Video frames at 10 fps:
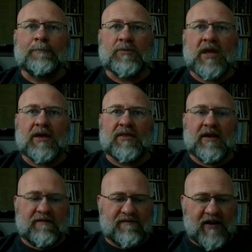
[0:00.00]
that
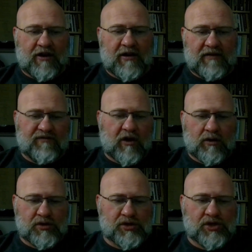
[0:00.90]
the very
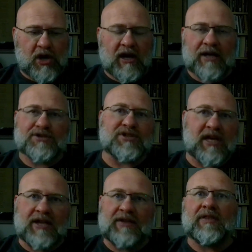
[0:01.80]
first shot I
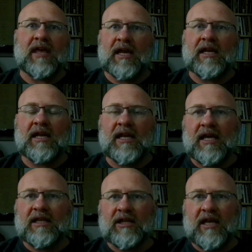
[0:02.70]
seen that
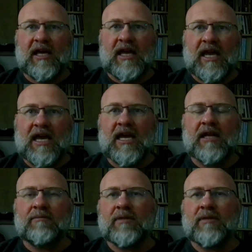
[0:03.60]
it hit,